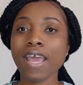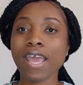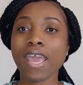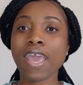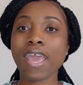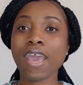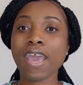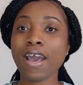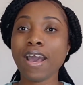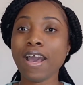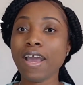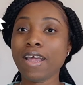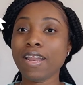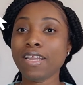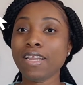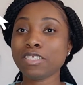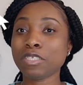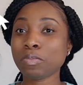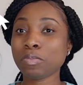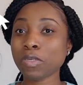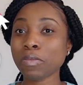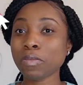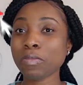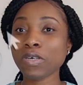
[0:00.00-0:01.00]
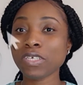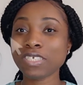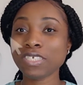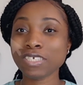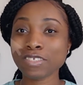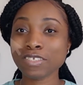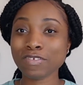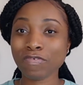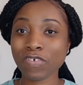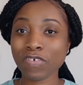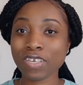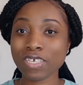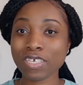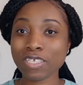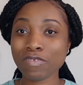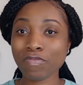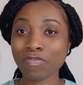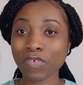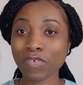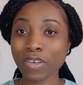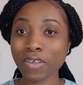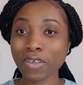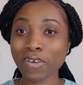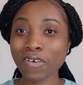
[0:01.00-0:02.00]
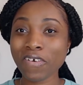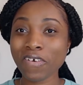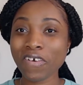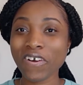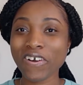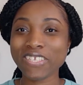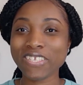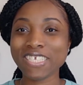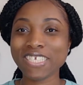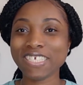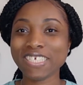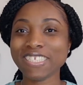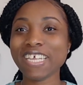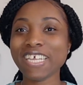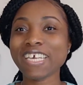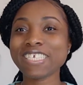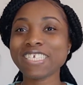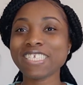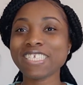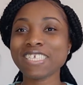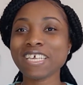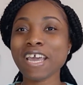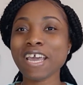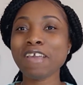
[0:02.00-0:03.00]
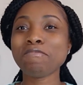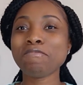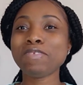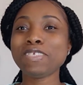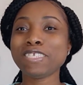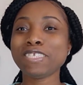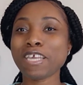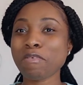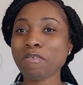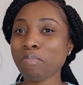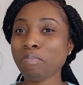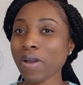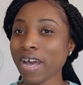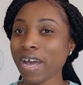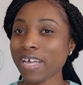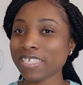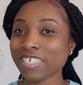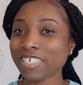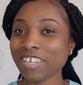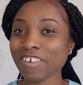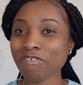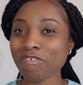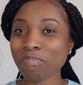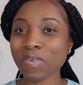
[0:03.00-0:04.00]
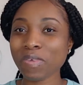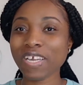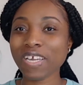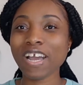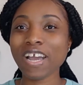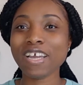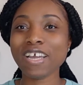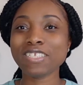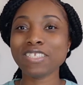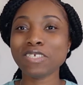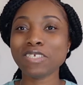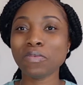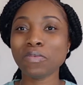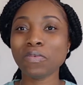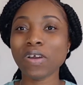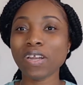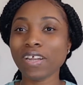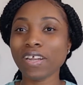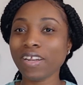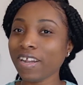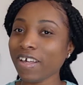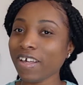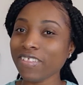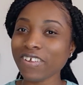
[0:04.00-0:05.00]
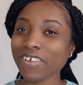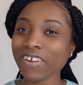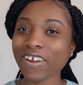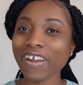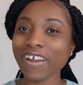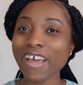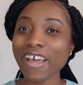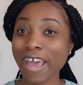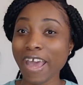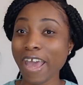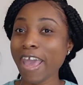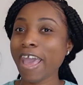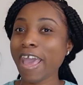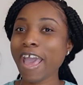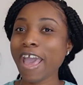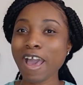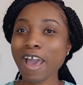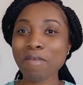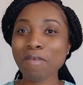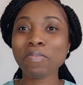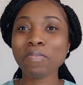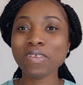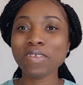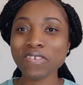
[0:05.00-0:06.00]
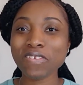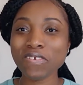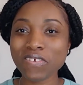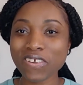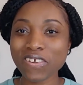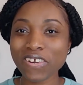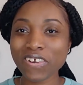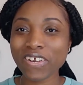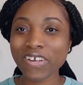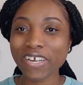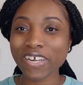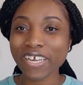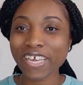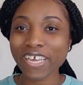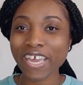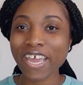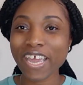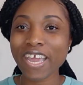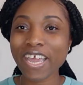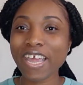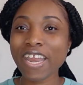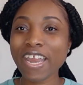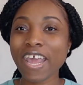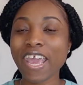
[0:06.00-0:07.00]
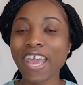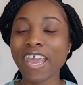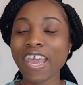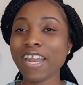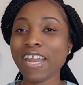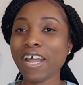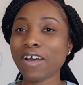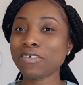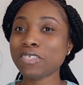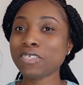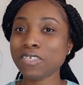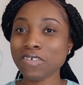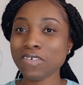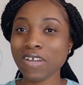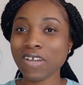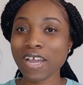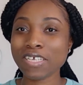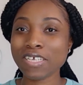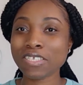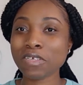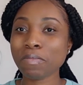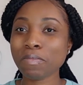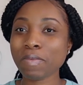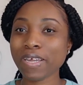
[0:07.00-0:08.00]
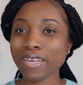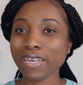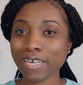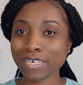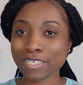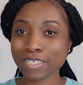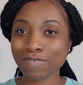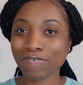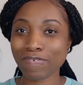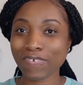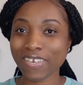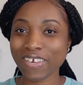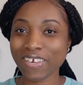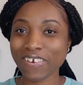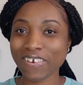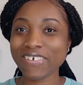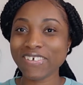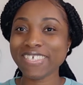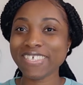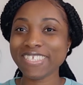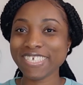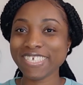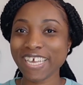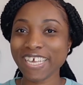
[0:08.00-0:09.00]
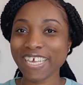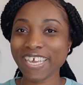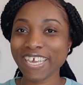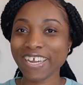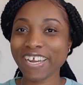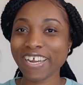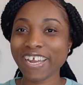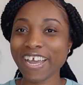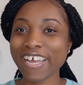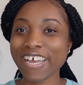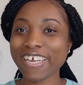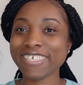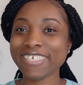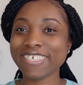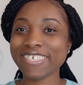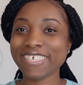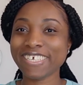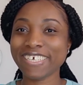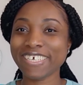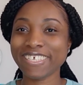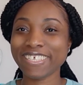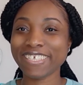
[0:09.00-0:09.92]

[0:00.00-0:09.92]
And that's pretty much it for this video. Until next time, stay positive, be kind to one another. Happy New Year again, and I'll see you guys on my next video. Take care, guys.